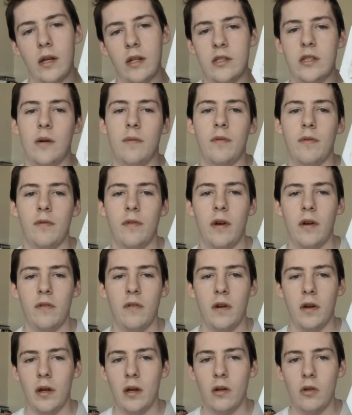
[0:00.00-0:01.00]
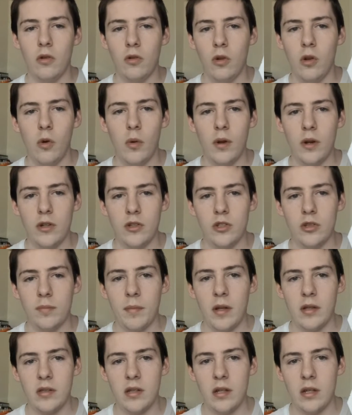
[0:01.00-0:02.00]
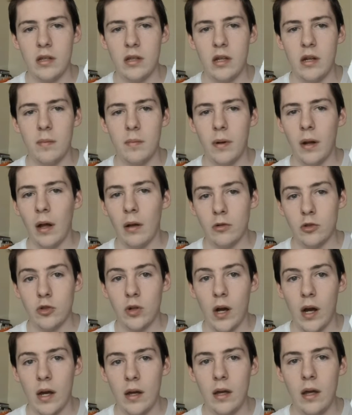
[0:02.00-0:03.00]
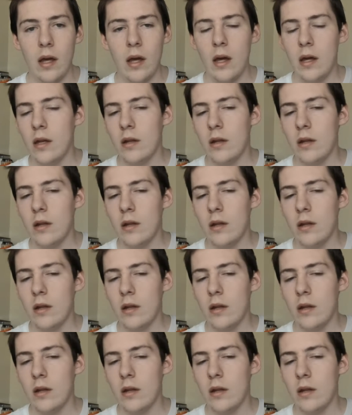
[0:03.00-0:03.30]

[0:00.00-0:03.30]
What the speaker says: except if I glue it or cement it in there, but I'll try.